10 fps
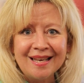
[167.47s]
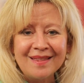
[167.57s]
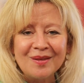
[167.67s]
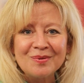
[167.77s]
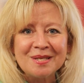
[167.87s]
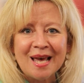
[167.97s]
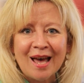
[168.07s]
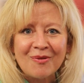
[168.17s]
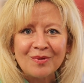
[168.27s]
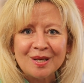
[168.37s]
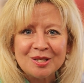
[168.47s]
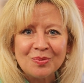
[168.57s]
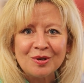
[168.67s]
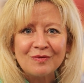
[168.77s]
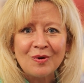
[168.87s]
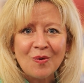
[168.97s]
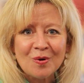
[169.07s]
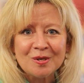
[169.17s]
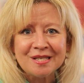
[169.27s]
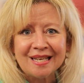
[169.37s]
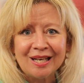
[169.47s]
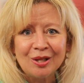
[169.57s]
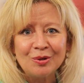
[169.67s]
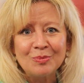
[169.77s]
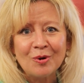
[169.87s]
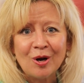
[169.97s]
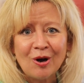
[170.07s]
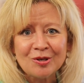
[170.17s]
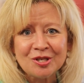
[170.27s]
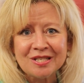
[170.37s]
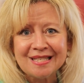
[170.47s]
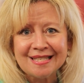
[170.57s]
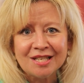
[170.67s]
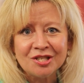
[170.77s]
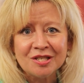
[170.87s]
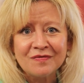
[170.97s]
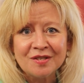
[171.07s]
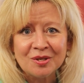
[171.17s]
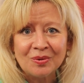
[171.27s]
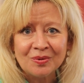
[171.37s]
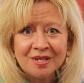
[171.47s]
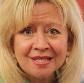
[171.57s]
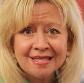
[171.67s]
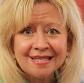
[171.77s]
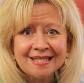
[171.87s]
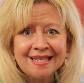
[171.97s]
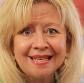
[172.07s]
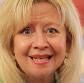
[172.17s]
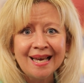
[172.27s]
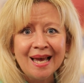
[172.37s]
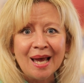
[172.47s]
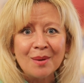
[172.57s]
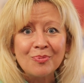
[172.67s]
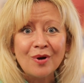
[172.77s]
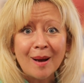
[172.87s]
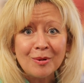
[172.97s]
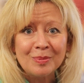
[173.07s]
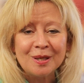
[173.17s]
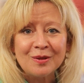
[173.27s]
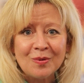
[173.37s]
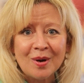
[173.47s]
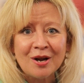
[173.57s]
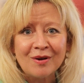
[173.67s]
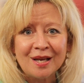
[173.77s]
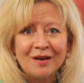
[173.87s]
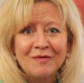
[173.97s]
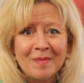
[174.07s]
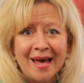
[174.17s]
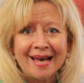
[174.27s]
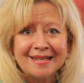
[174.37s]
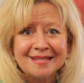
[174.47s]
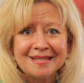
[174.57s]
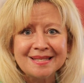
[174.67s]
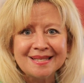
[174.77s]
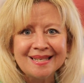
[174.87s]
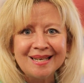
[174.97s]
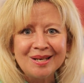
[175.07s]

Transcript: Those gatherings would, of course, include precautions such as physical distancing and probably the wearing of masks.